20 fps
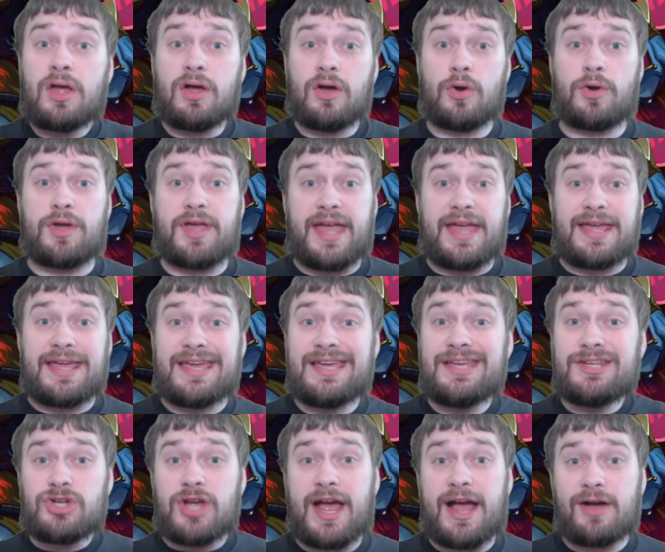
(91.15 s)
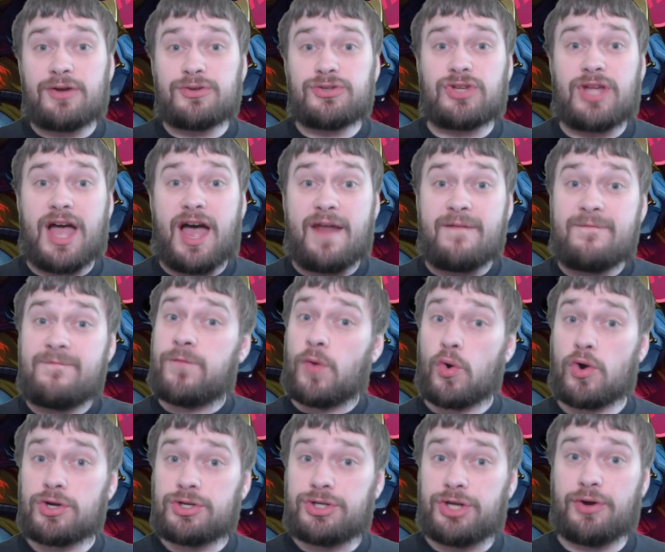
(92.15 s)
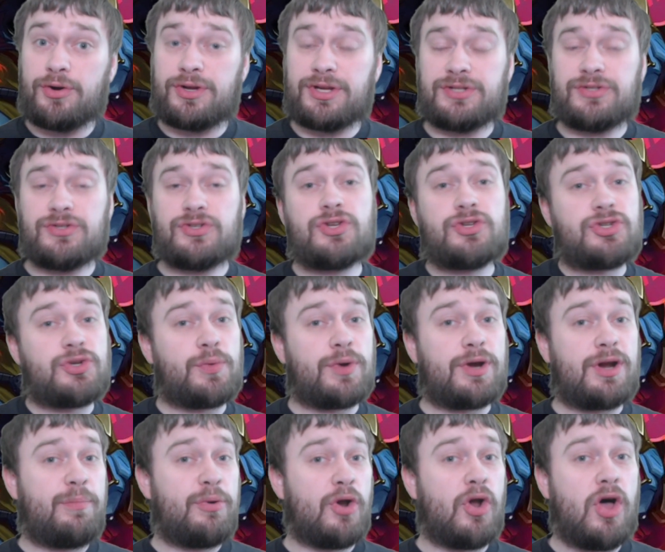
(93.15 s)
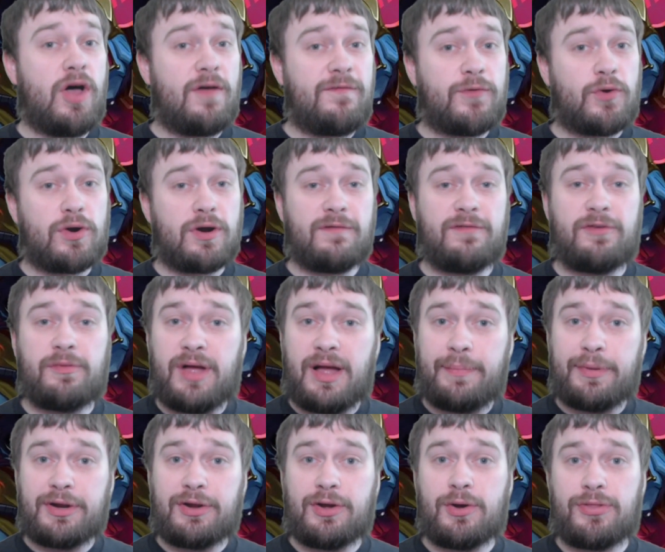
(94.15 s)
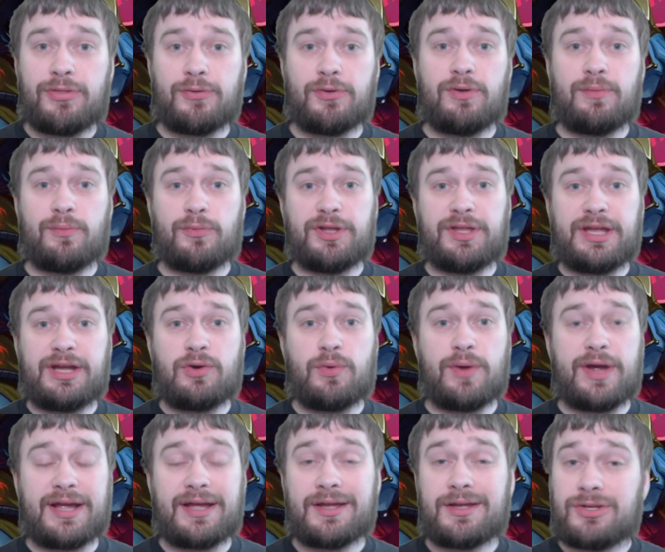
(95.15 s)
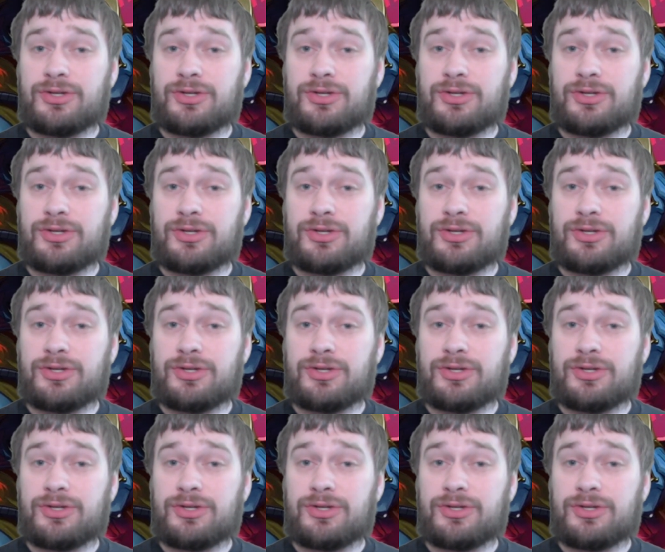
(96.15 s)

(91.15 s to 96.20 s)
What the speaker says: Okay, each house got 4 tokens, so we're going to put all 4 of them up and go through them really quick.